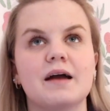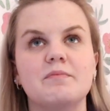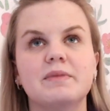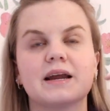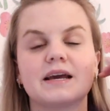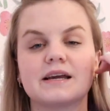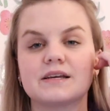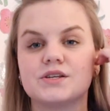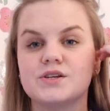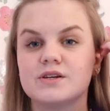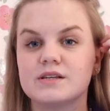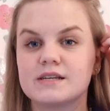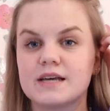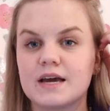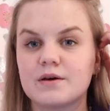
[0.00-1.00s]
I mean, I guess you
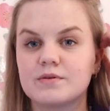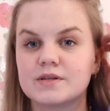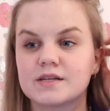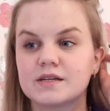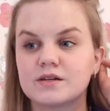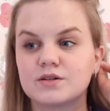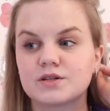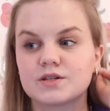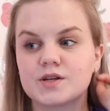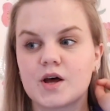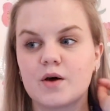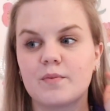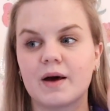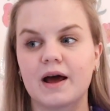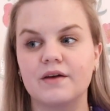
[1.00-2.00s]
could say it was a little
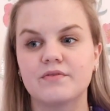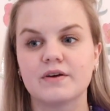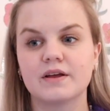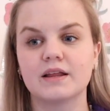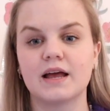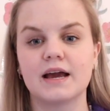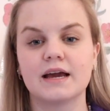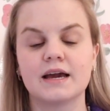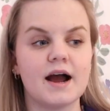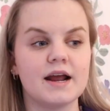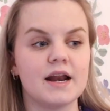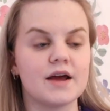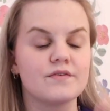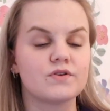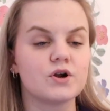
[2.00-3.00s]
slow, but I felt like I
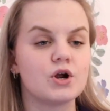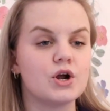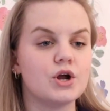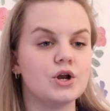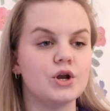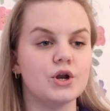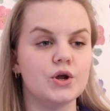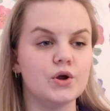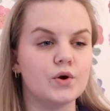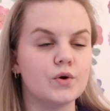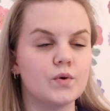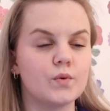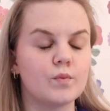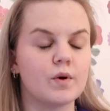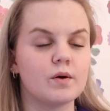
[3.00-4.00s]
never
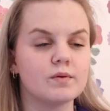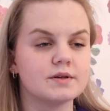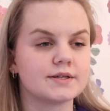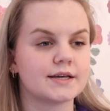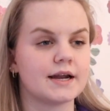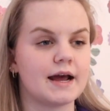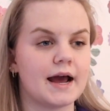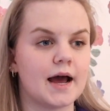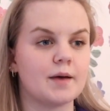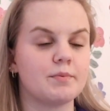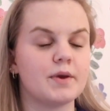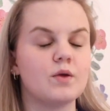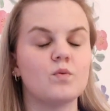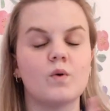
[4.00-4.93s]
knew what was gonna happen.